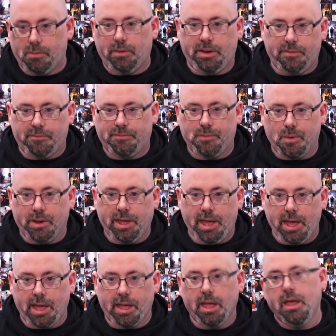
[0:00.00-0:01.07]
in
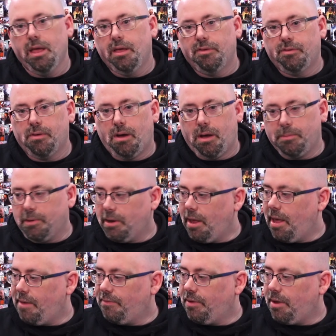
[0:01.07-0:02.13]
4K. So
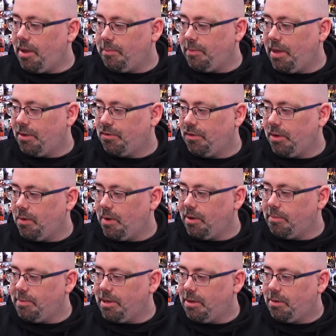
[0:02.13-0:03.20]
I'm actually going
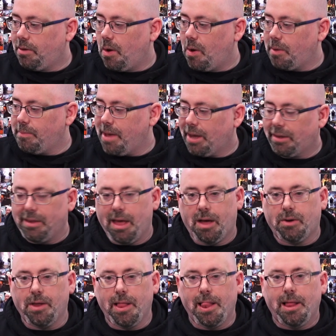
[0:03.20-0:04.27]
to be going back
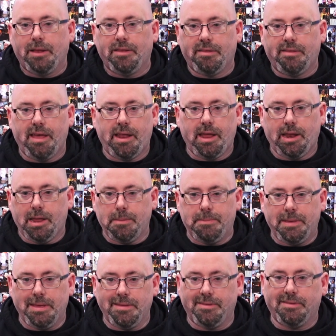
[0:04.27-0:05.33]
down to
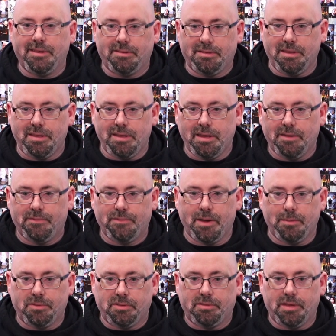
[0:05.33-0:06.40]
1080p 60
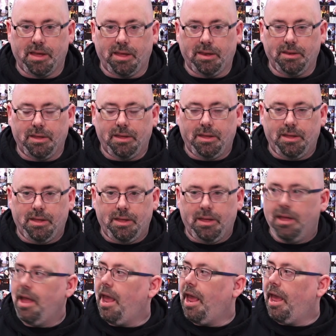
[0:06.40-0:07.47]
frames a second.
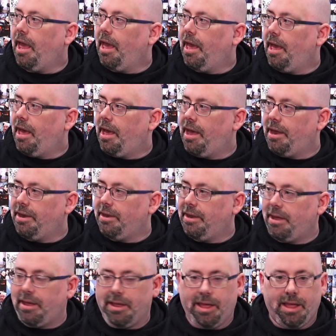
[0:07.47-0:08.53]

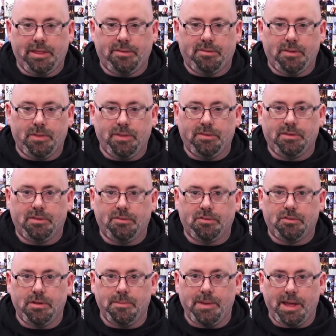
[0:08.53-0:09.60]
And so this can
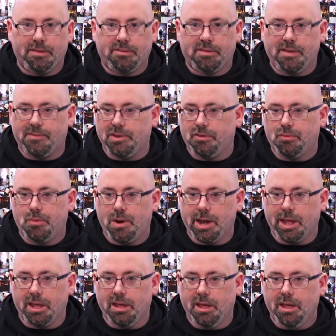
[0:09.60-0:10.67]
stream at
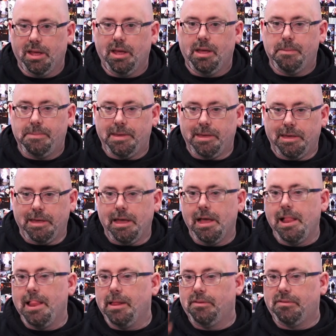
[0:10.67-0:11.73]
720p,
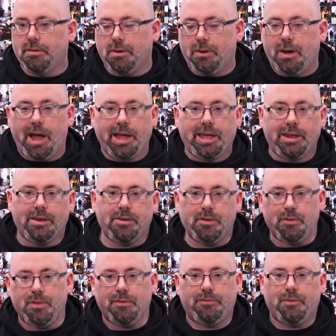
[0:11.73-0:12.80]
so I can
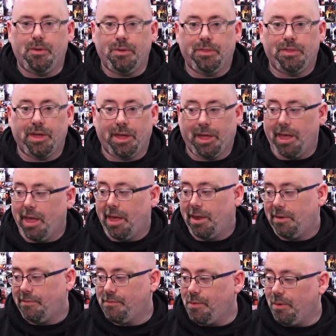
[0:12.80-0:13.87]
do the full thing.
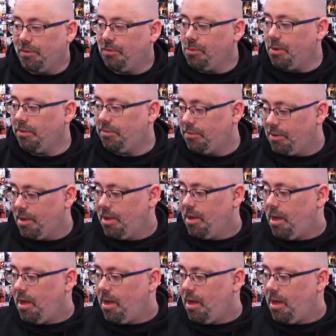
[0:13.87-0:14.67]
And of course, once